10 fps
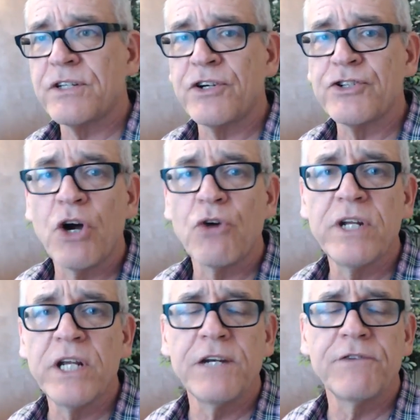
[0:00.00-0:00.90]
there's no
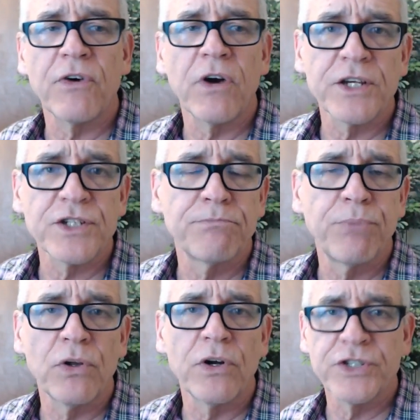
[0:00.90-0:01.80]
need for us to
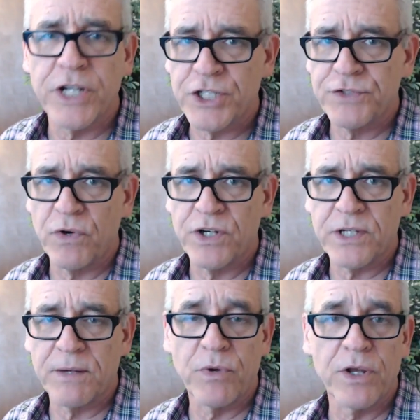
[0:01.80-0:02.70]
pull our chest voice
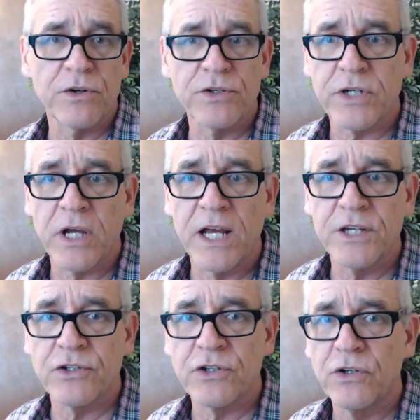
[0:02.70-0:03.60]
up, whether it's
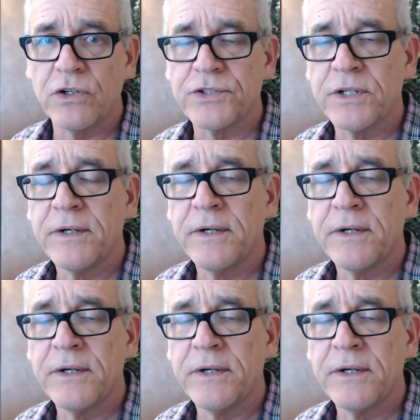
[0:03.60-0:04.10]
guys or girls.